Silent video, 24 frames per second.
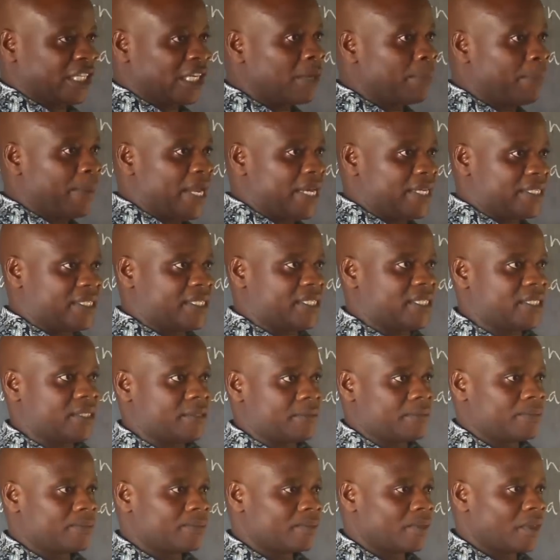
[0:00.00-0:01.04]
taking place.
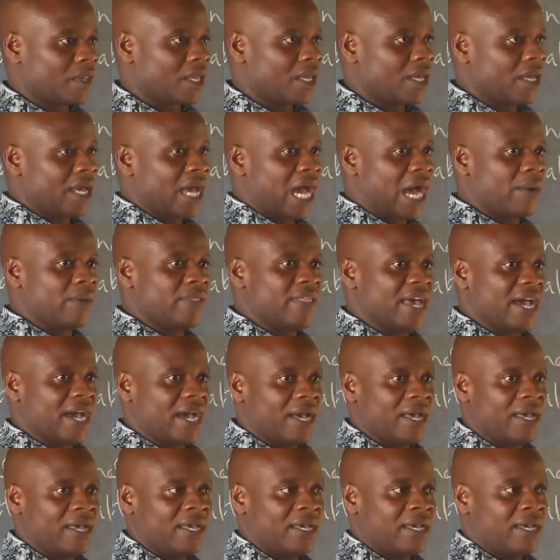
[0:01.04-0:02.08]
Are we there?